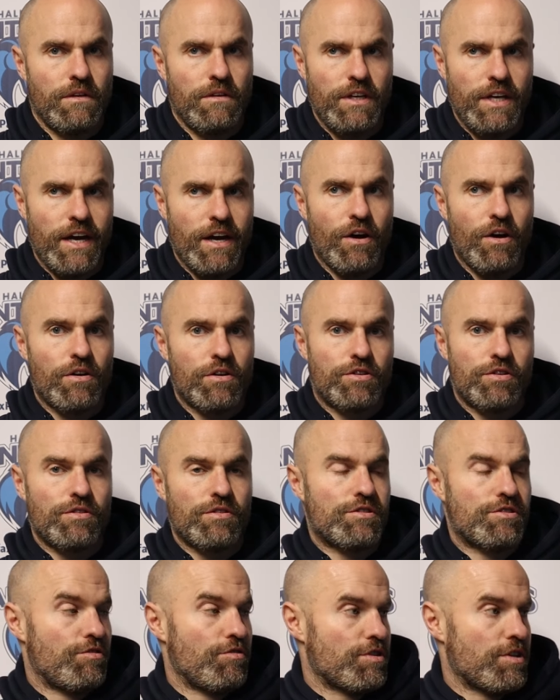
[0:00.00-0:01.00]
Yeah,
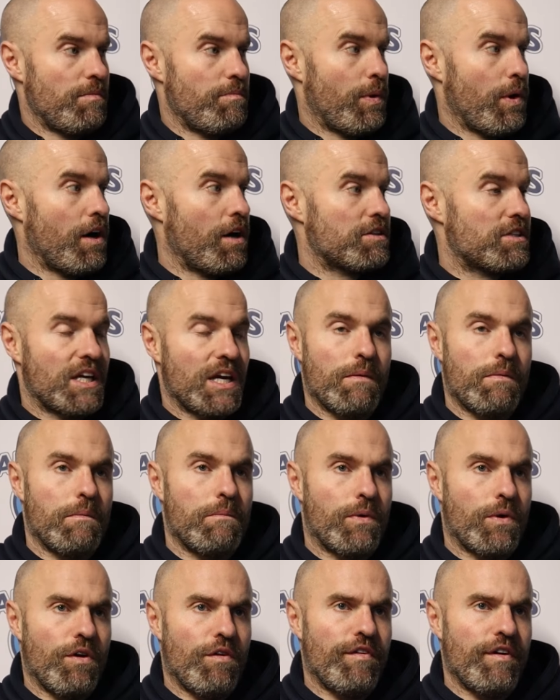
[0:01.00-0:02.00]
it's just important to keep
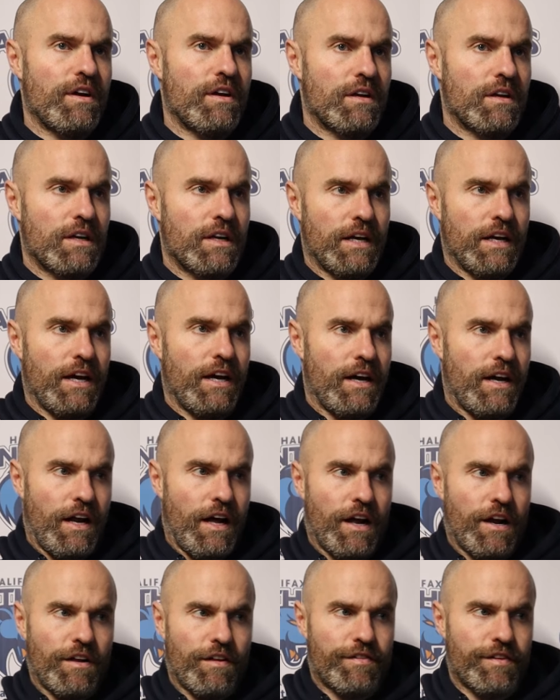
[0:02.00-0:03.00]
improving, and
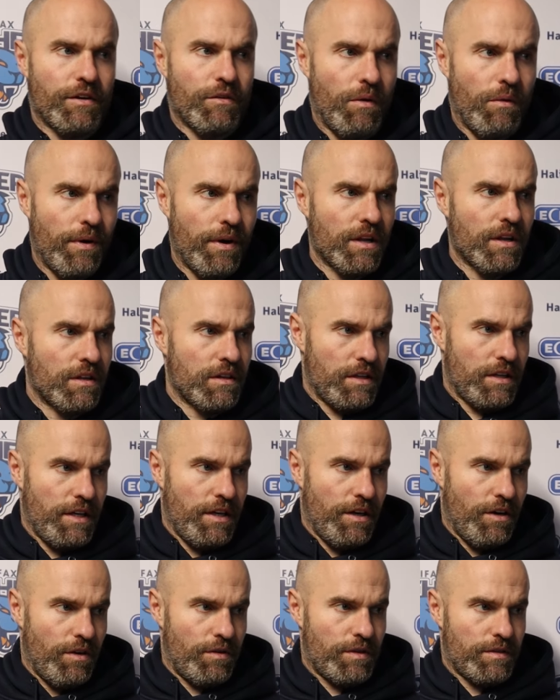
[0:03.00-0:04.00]
I think we will.
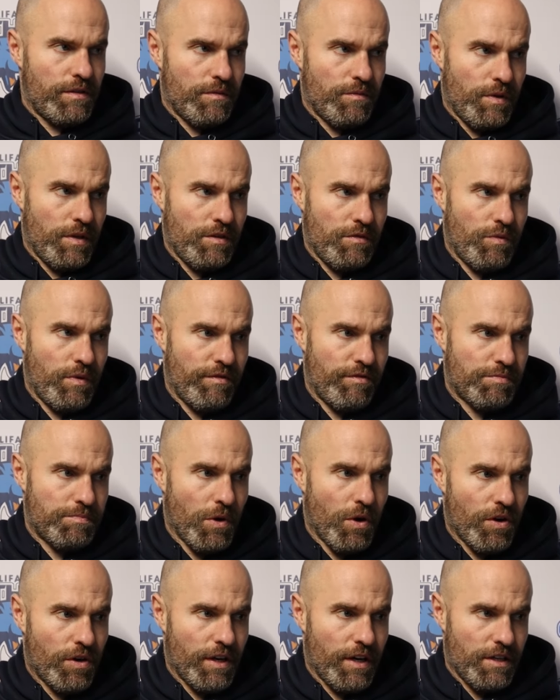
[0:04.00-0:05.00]
You know, we've
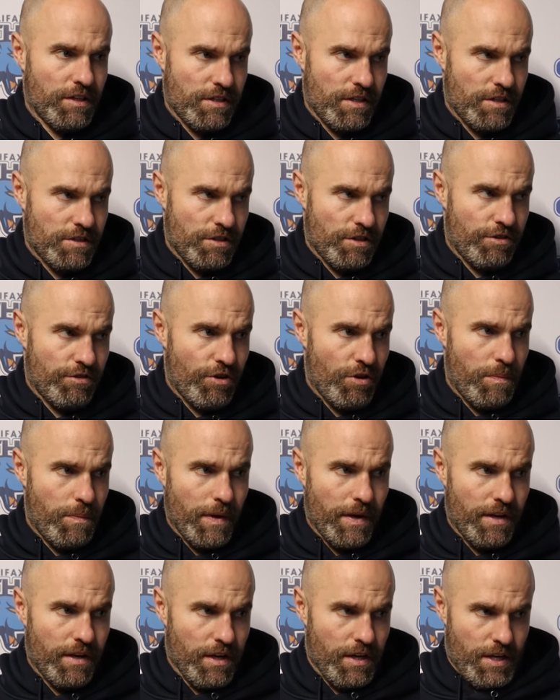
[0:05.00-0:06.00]
spoken as a group,
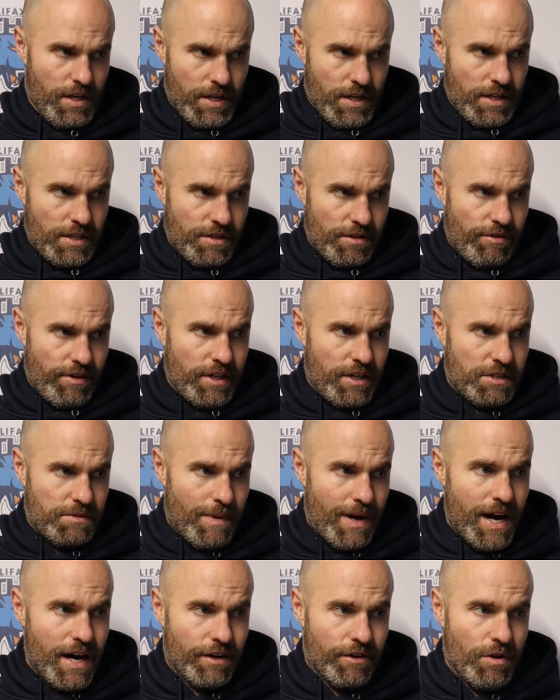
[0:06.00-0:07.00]
and it's a really
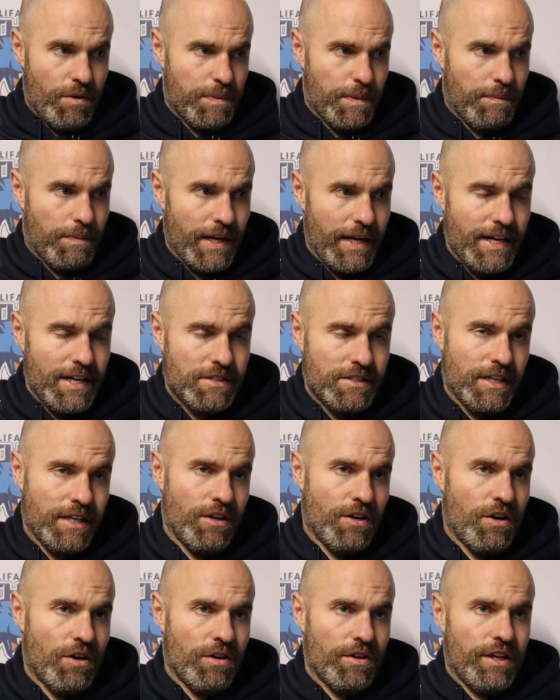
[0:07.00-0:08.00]
smart group of players. They
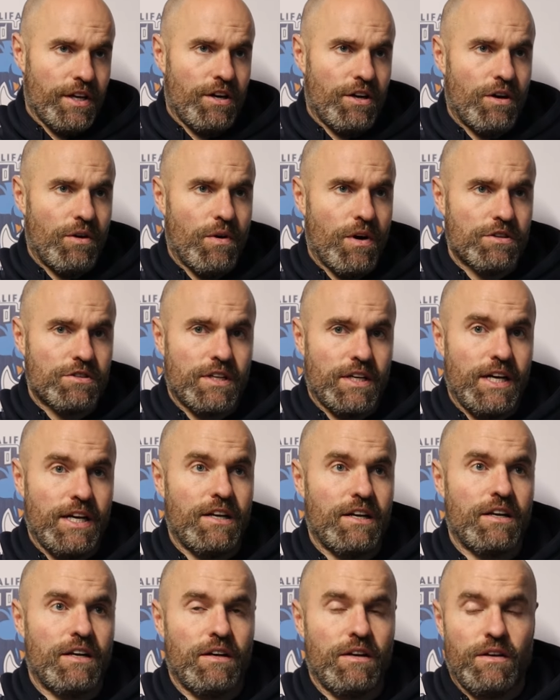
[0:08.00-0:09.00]
know what's
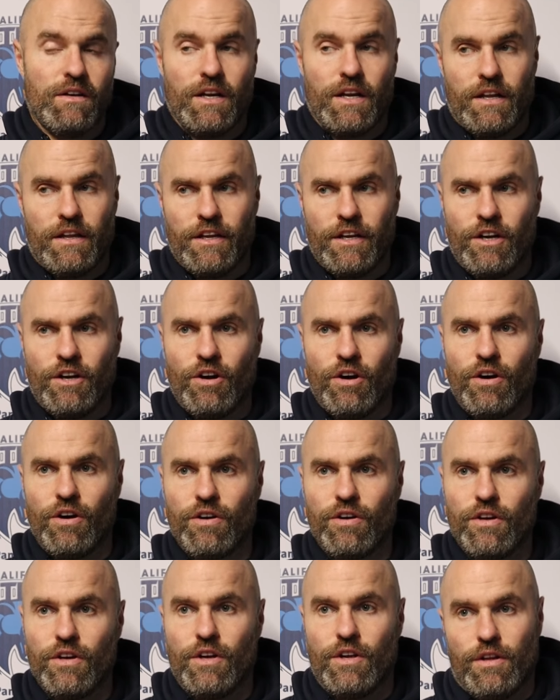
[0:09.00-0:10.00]
needed, and they
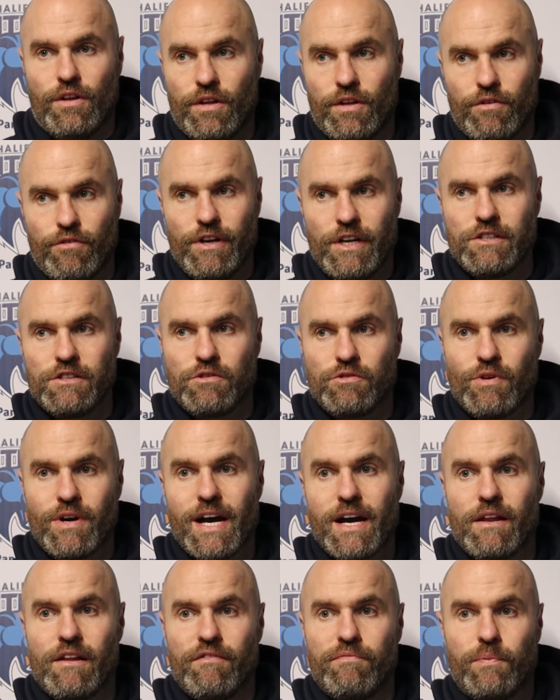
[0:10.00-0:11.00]
know the reasons
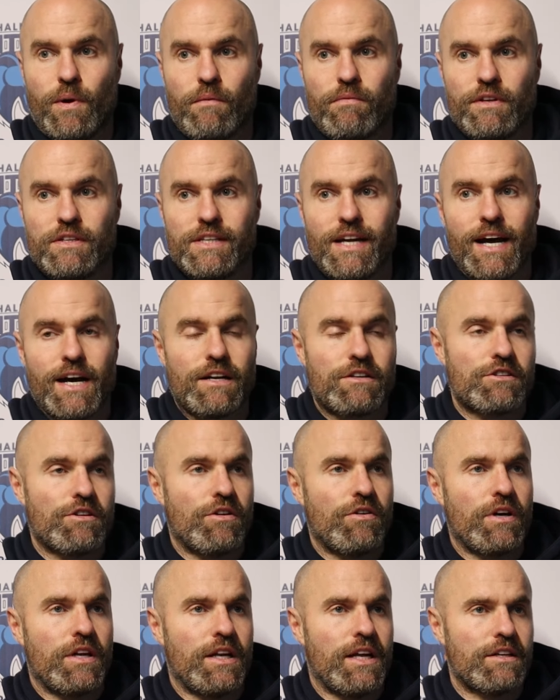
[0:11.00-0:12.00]
why they've probably started
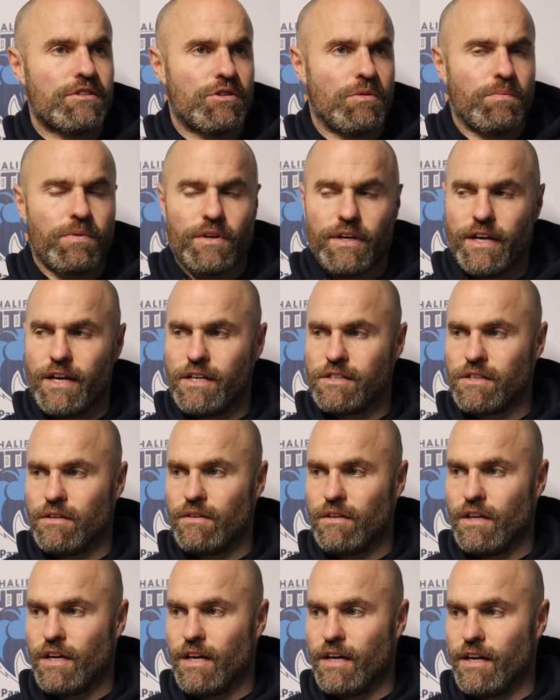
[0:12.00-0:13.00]
slow in the last couple of years.
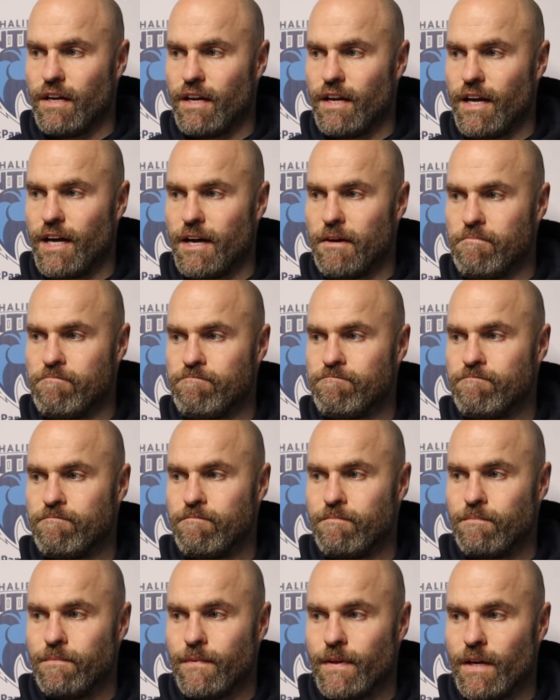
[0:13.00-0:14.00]
And
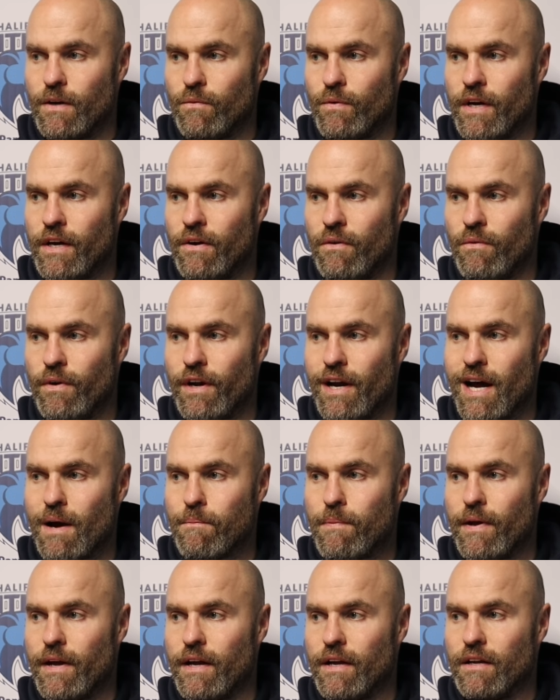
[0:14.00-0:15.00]
we're
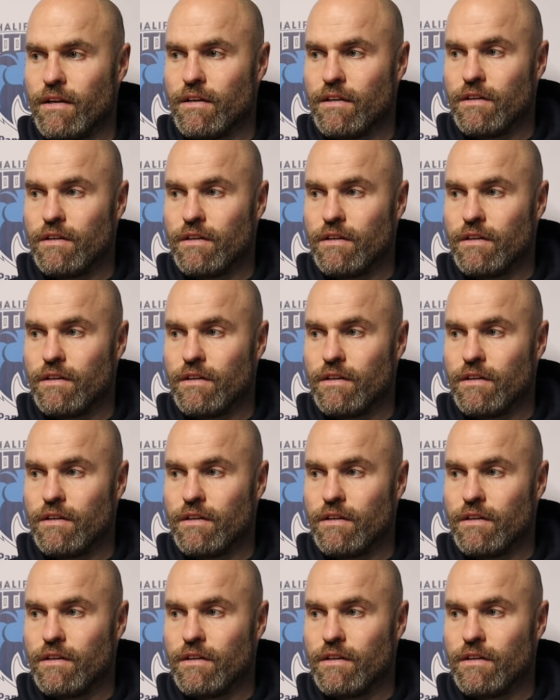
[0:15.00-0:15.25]
happy